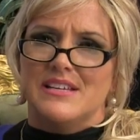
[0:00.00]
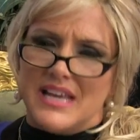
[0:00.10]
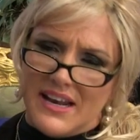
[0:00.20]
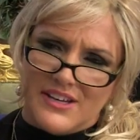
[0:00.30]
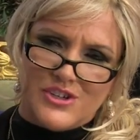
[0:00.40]

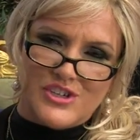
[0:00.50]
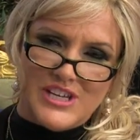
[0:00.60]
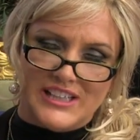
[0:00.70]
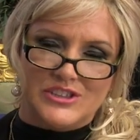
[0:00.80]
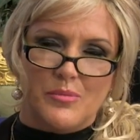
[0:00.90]
Tell us your
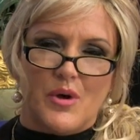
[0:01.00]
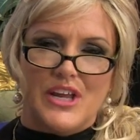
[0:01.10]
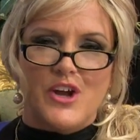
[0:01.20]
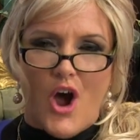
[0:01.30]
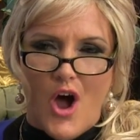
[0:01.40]

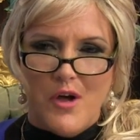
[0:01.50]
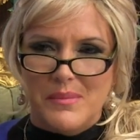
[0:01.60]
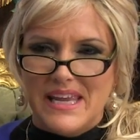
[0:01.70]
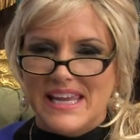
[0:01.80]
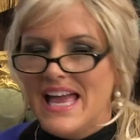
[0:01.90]
testimony. Call
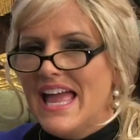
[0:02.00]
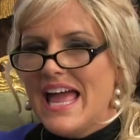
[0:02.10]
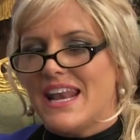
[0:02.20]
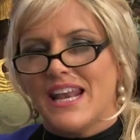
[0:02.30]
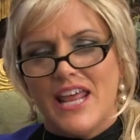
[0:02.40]
me
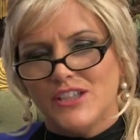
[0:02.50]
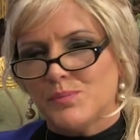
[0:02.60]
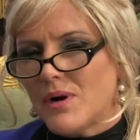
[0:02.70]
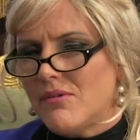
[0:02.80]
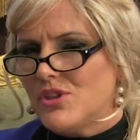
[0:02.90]
and let
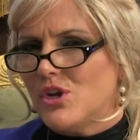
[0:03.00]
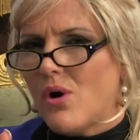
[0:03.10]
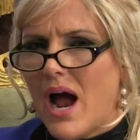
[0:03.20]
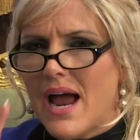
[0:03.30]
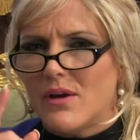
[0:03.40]
us pray with
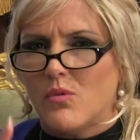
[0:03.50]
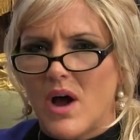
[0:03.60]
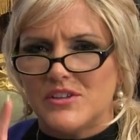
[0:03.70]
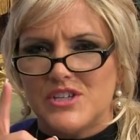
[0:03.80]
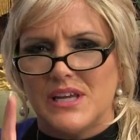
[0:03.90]
you. I
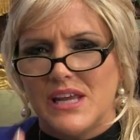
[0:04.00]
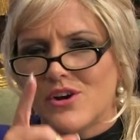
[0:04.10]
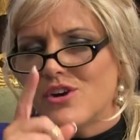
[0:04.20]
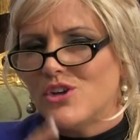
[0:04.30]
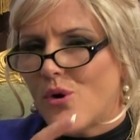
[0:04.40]
want to
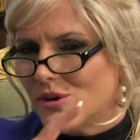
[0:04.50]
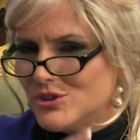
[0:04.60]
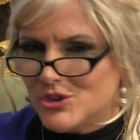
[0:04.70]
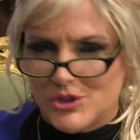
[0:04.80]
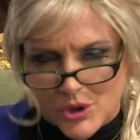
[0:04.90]
hear your
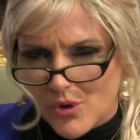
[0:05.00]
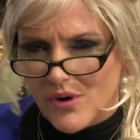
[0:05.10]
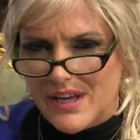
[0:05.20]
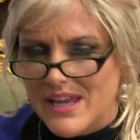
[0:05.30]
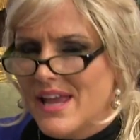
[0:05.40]

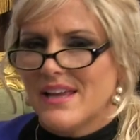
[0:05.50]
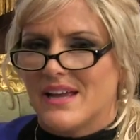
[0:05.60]
story.